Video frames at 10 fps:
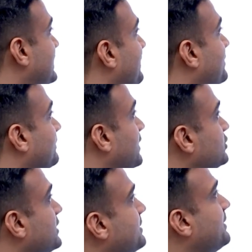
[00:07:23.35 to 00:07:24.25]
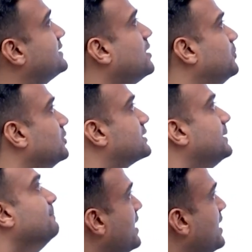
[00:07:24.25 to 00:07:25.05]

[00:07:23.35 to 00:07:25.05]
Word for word: type. Let's look at some examples.